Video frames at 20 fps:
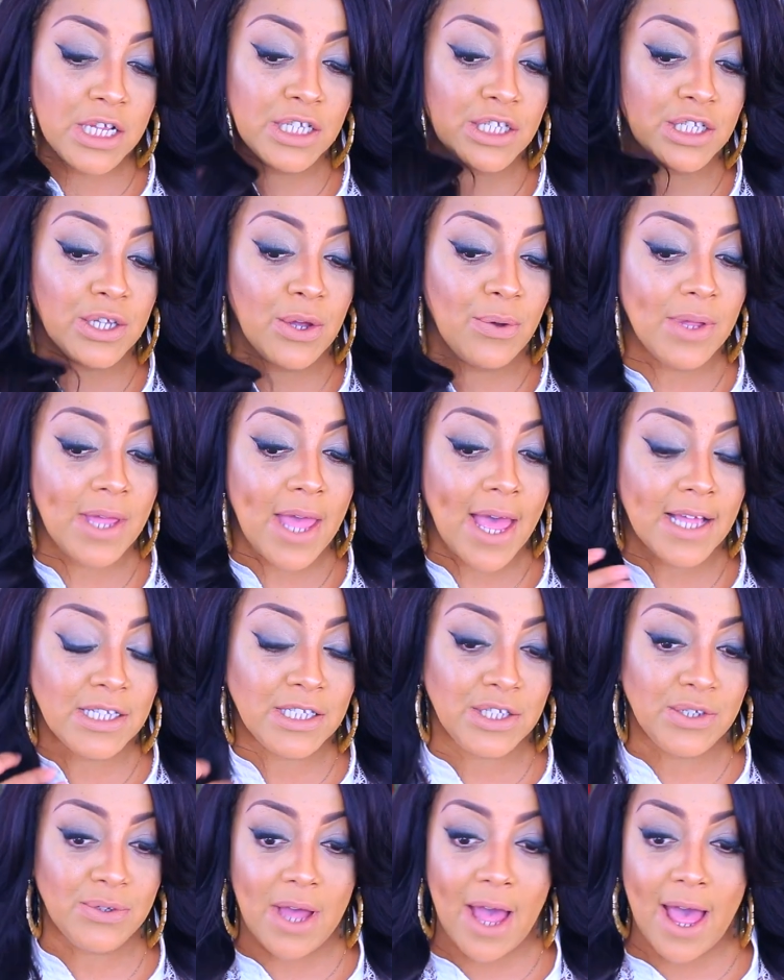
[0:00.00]
So
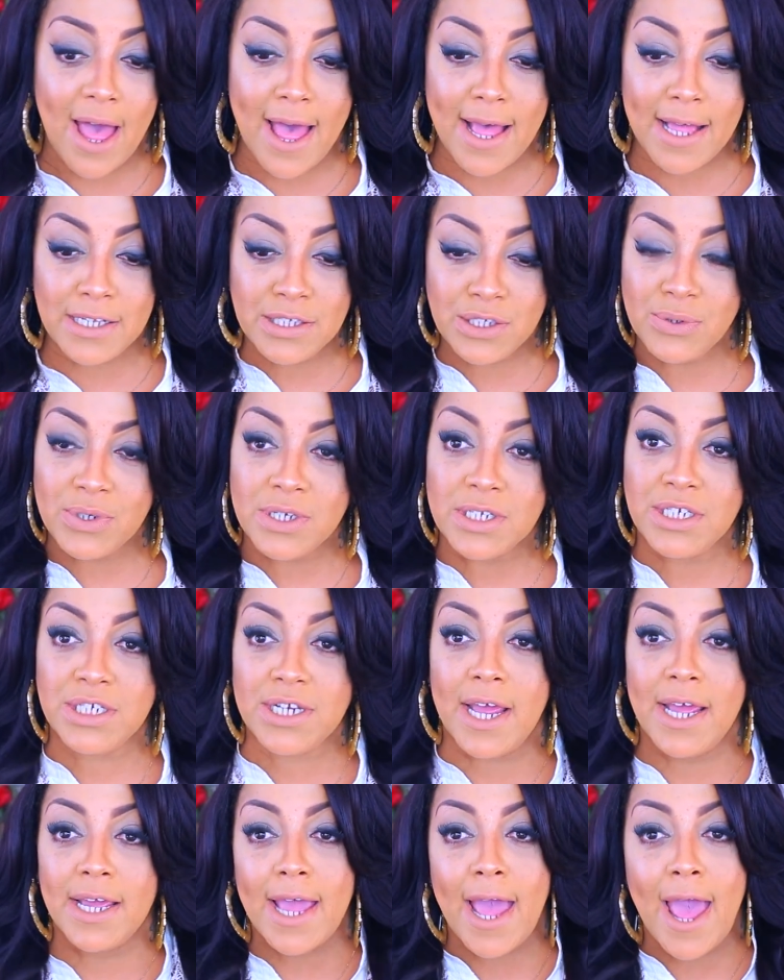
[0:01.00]
yes, you guys, you can
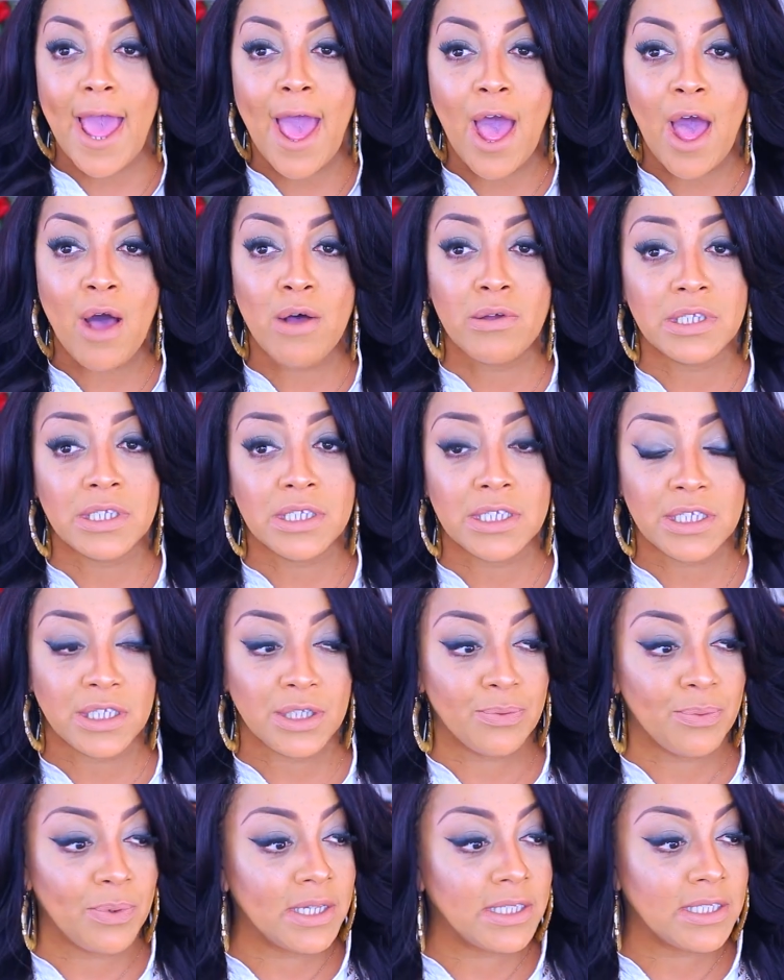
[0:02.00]
check out
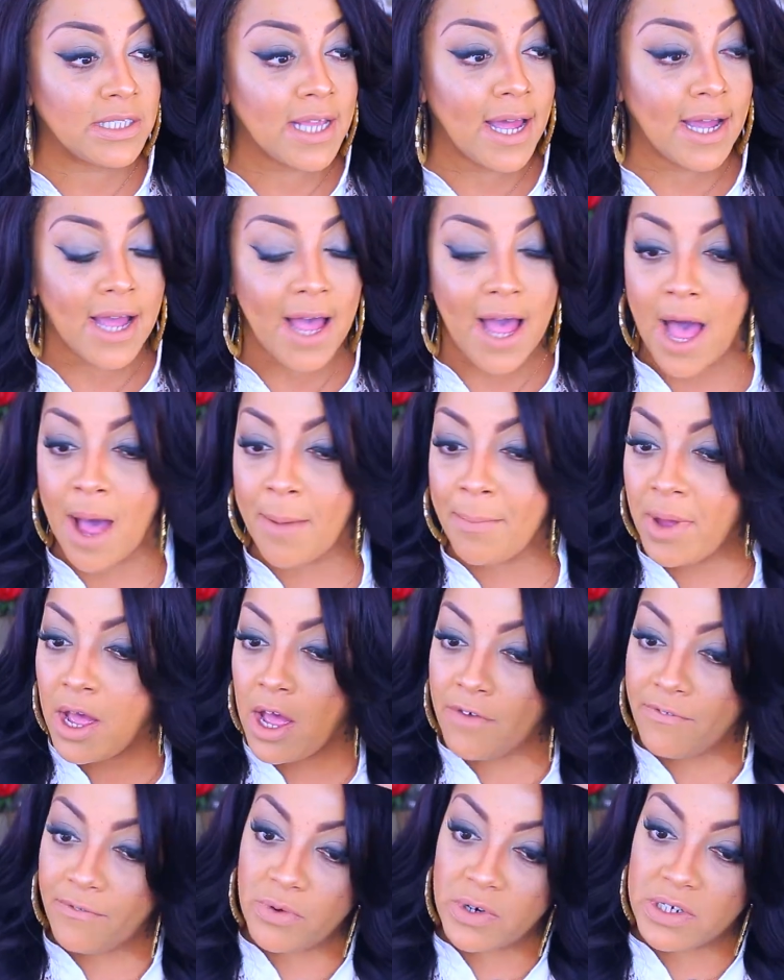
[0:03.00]
sistawigs dot com
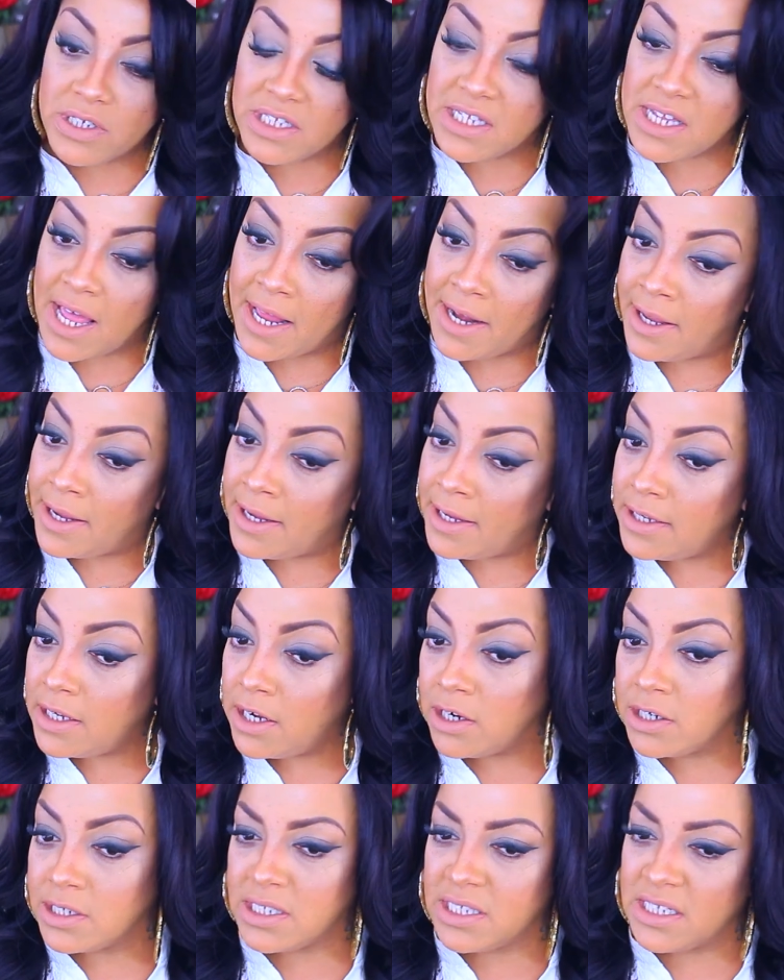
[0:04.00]
for
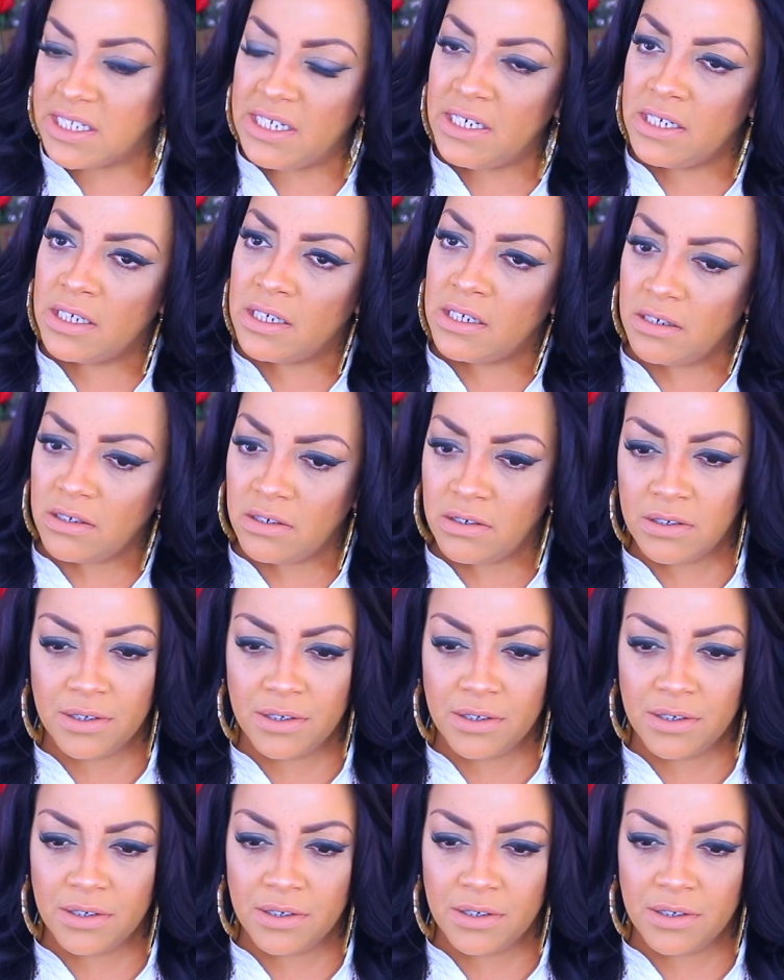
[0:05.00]
Sena, or Sena,